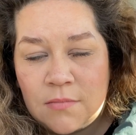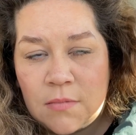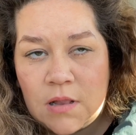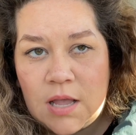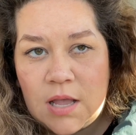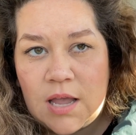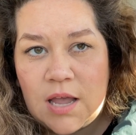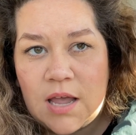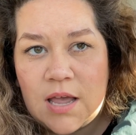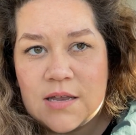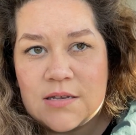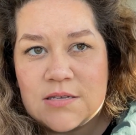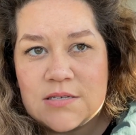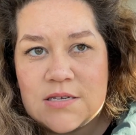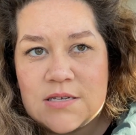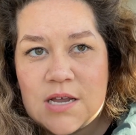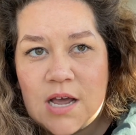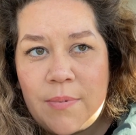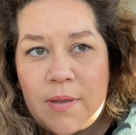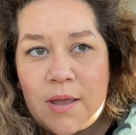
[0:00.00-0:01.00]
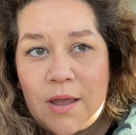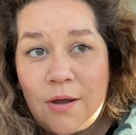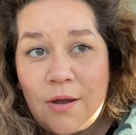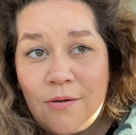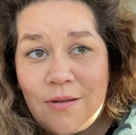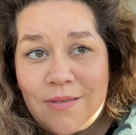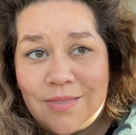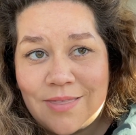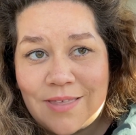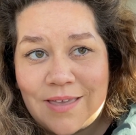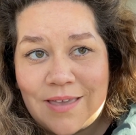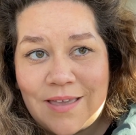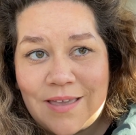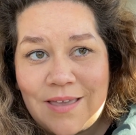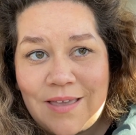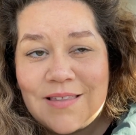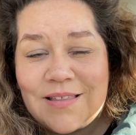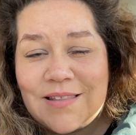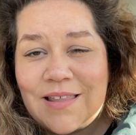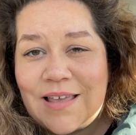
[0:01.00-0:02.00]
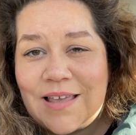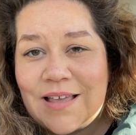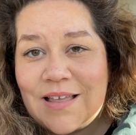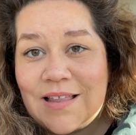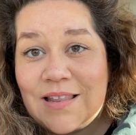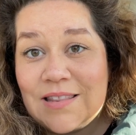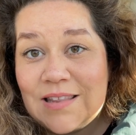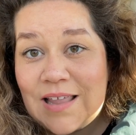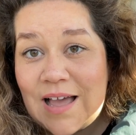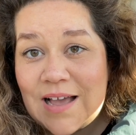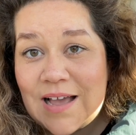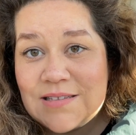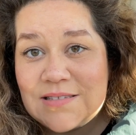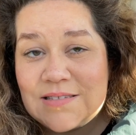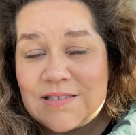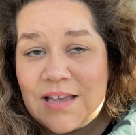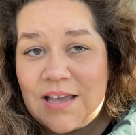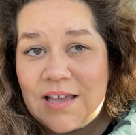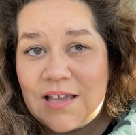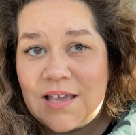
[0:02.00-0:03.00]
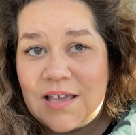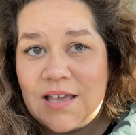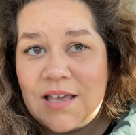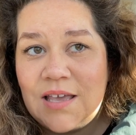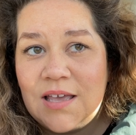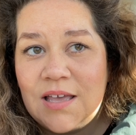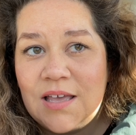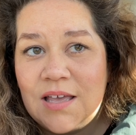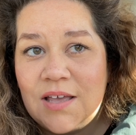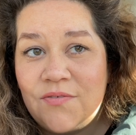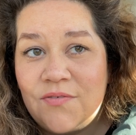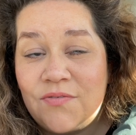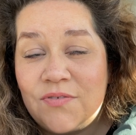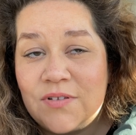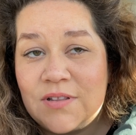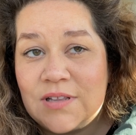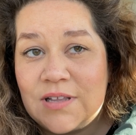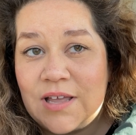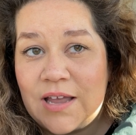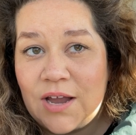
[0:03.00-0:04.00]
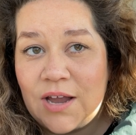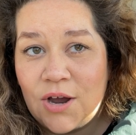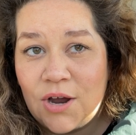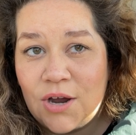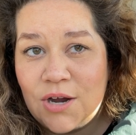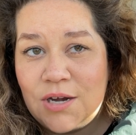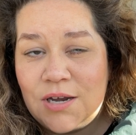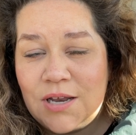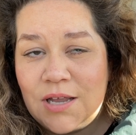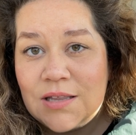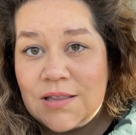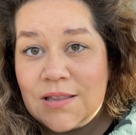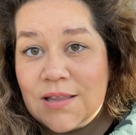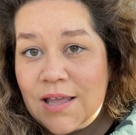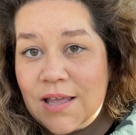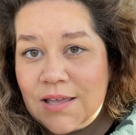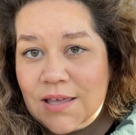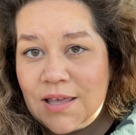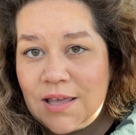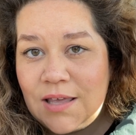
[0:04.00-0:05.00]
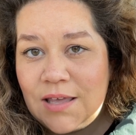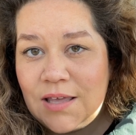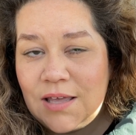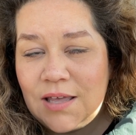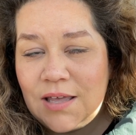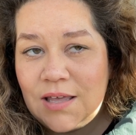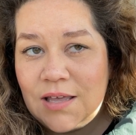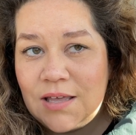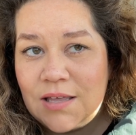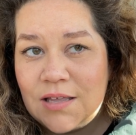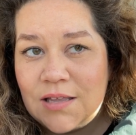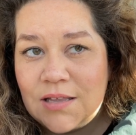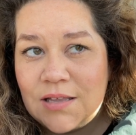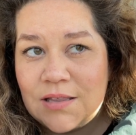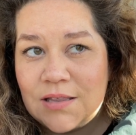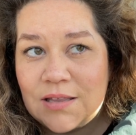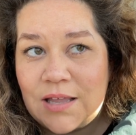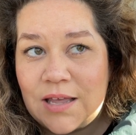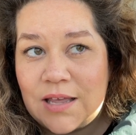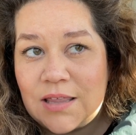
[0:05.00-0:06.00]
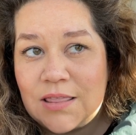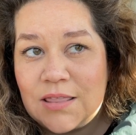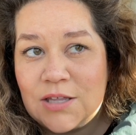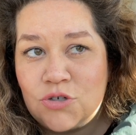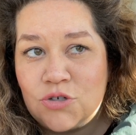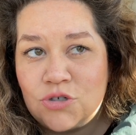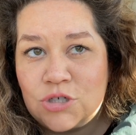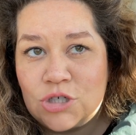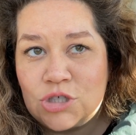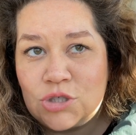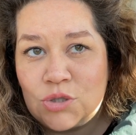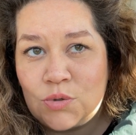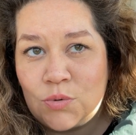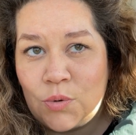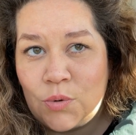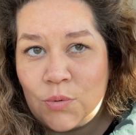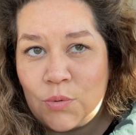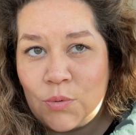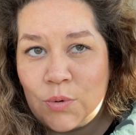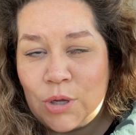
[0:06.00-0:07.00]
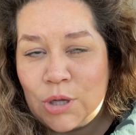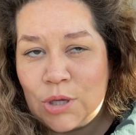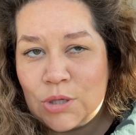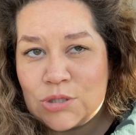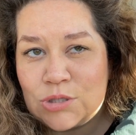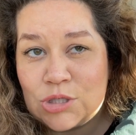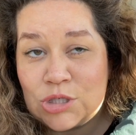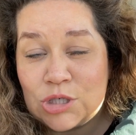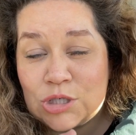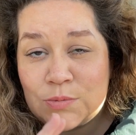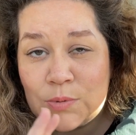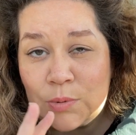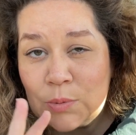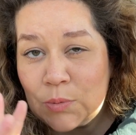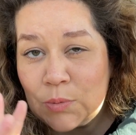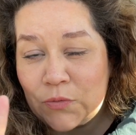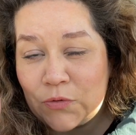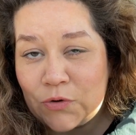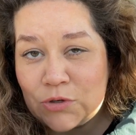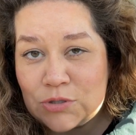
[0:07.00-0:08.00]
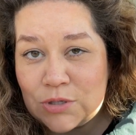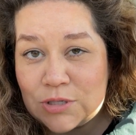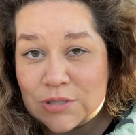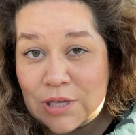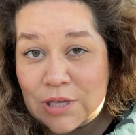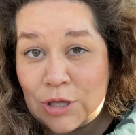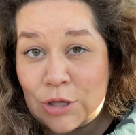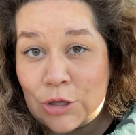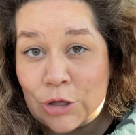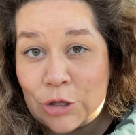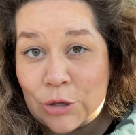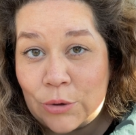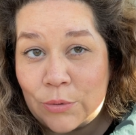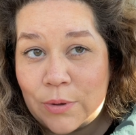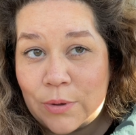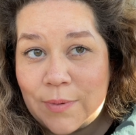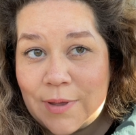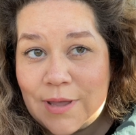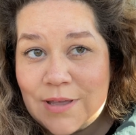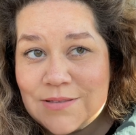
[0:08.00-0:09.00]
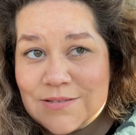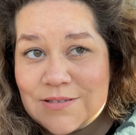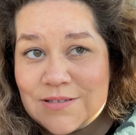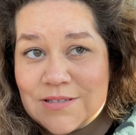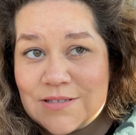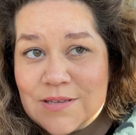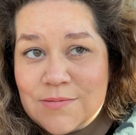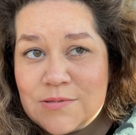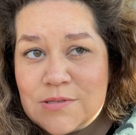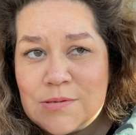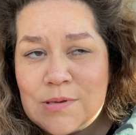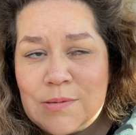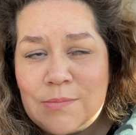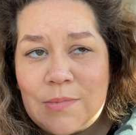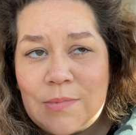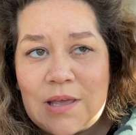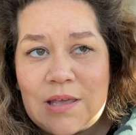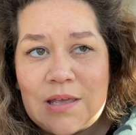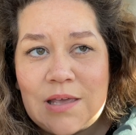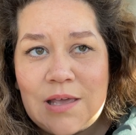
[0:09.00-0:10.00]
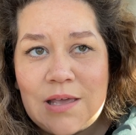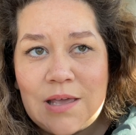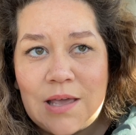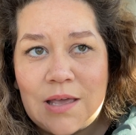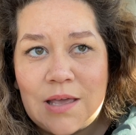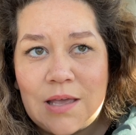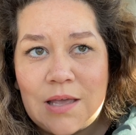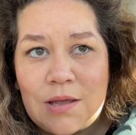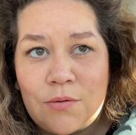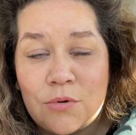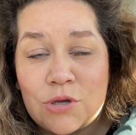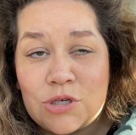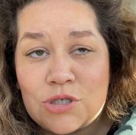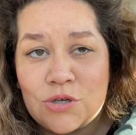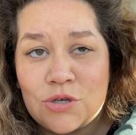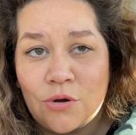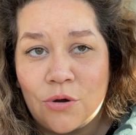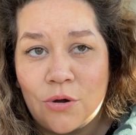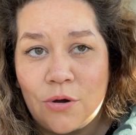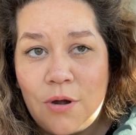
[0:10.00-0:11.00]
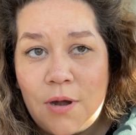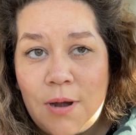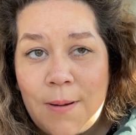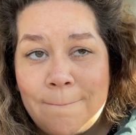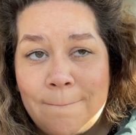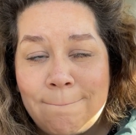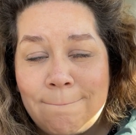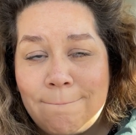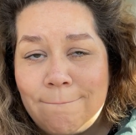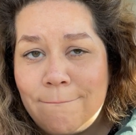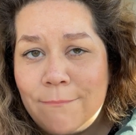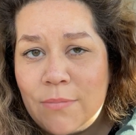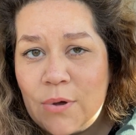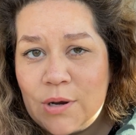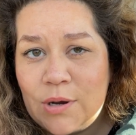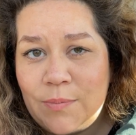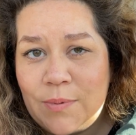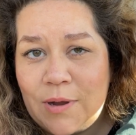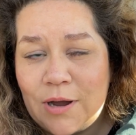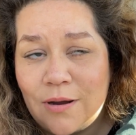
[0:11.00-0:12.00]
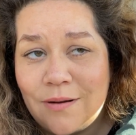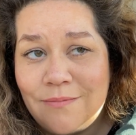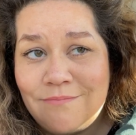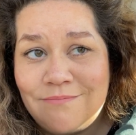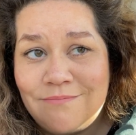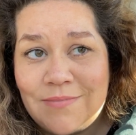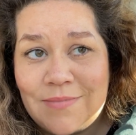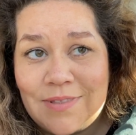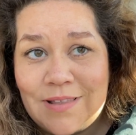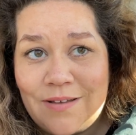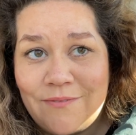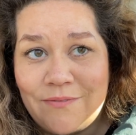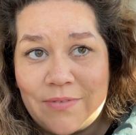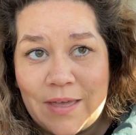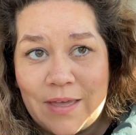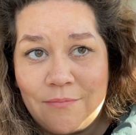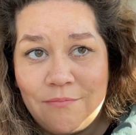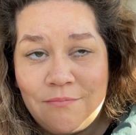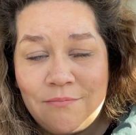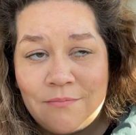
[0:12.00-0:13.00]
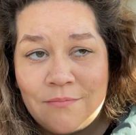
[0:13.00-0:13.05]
And apparently the like classic flared legging, like the traditional, what used to just be referred to as like yoga pants, seems to be making a return. Bought a pair, love them.